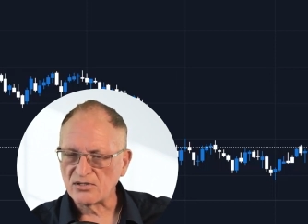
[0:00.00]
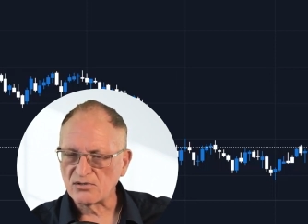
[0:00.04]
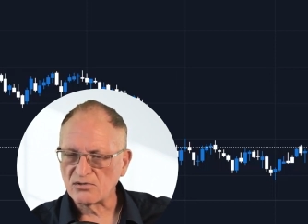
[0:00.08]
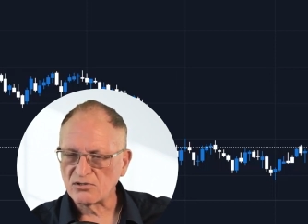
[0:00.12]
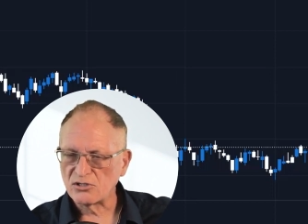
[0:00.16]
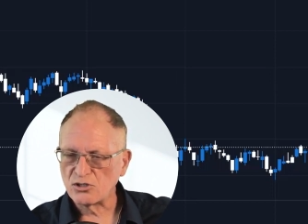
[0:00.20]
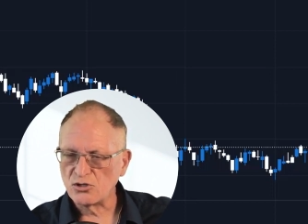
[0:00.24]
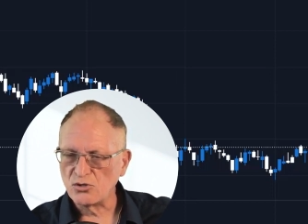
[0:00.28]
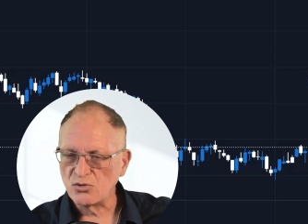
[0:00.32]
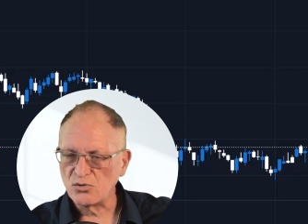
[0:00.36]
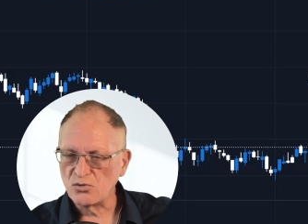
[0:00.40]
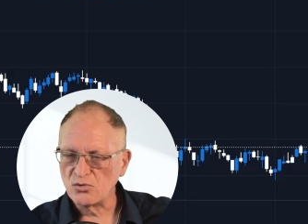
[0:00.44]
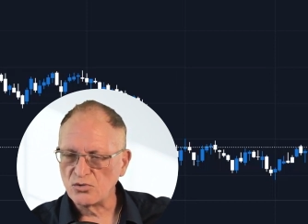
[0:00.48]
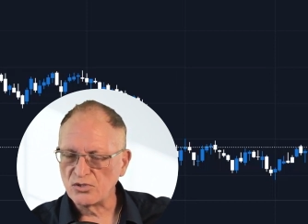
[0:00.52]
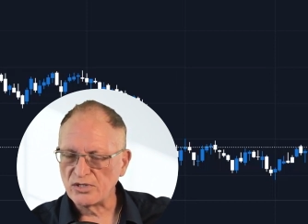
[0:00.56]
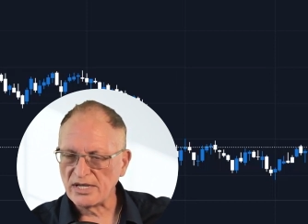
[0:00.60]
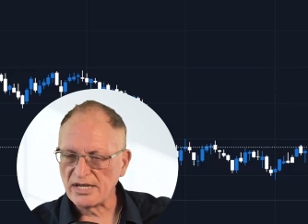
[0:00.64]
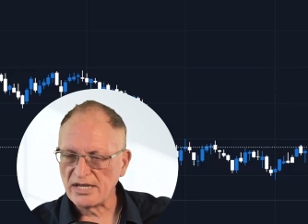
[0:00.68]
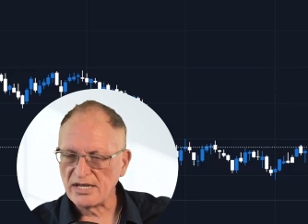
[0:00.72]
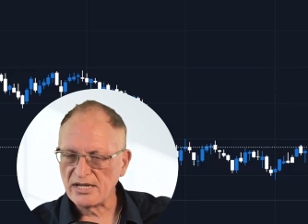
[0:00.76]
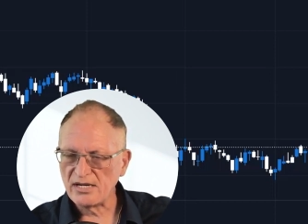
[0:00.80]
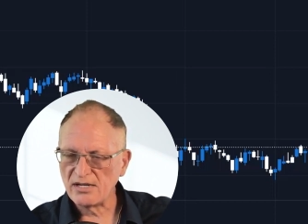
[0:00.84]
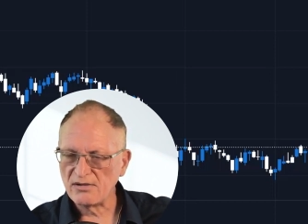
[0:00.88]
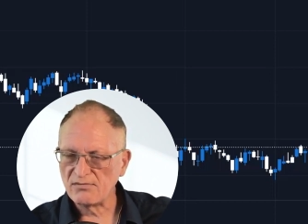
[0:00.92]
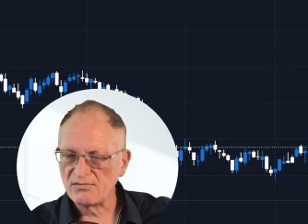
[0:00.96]
I can just
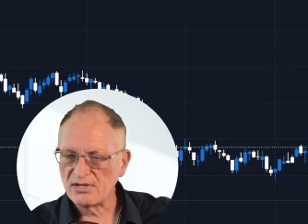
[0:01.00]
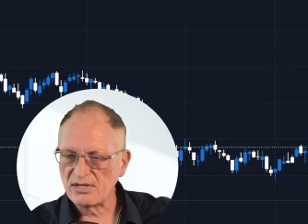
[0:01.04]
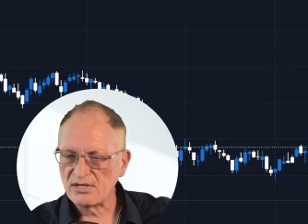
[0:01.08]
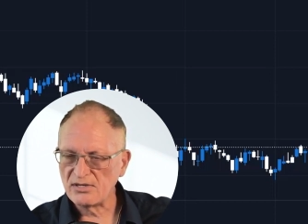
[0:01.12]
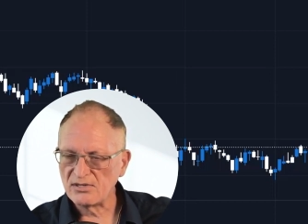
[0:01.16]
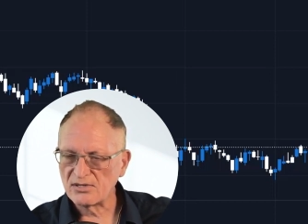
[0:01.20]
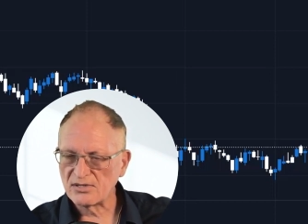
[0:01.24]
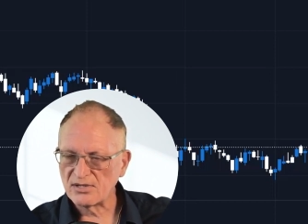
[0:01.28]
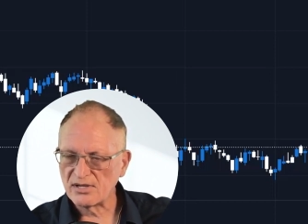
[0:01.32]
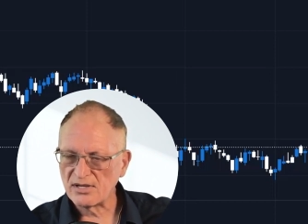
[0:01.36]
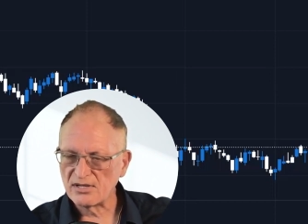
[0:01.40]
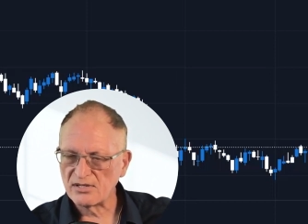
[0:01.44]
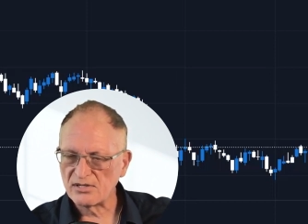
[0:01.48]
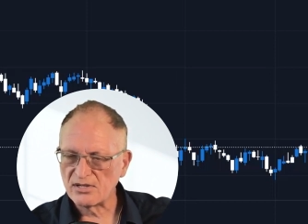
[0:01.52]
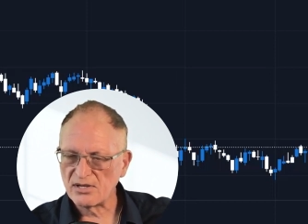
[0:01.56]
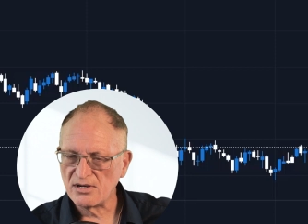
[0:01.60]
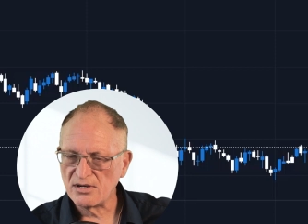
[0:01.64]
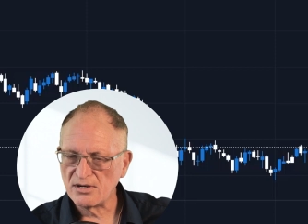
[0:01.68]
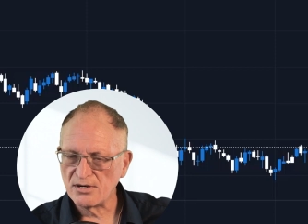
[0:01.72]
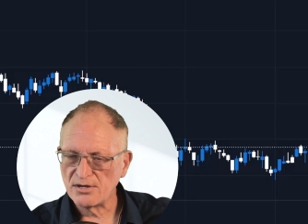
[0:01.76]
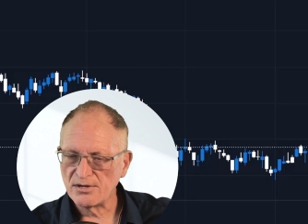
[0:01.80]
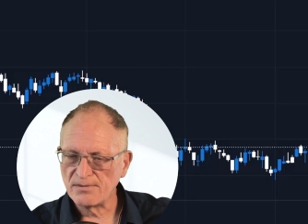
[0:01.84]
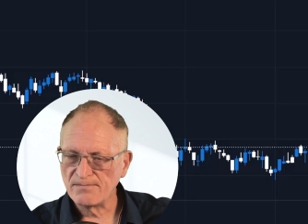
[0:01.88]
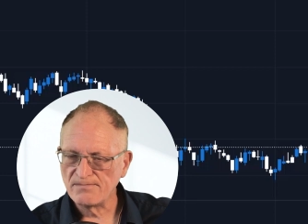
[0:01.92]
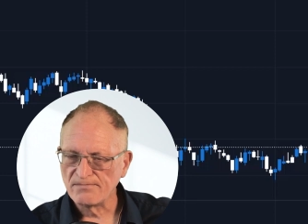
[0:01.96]
choose any of these
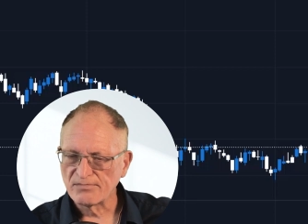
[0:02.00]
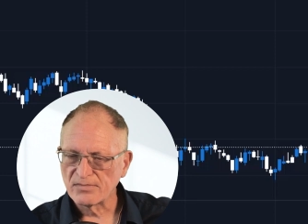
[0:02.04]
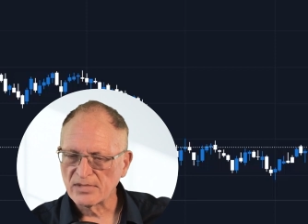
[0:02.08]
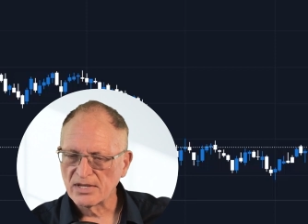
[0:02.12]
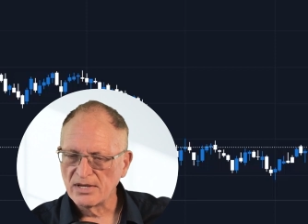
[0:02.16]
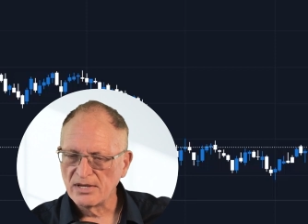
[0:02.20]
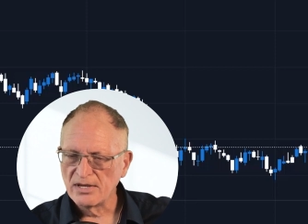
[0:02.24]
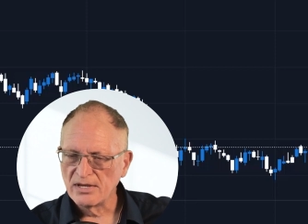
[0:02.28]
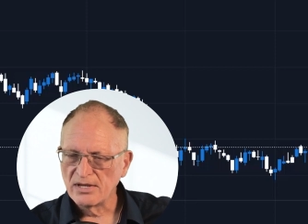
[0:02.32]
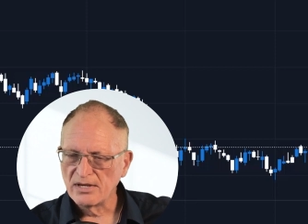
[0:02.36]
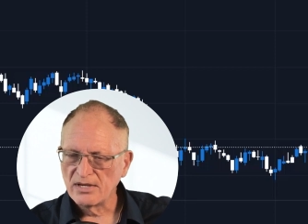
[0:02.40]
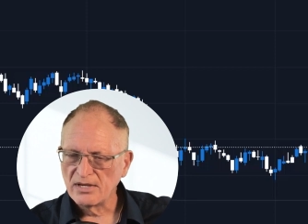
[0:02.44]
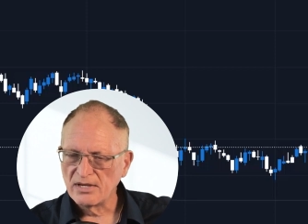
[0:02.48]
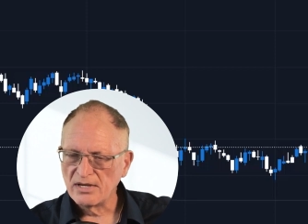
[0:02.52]
things here,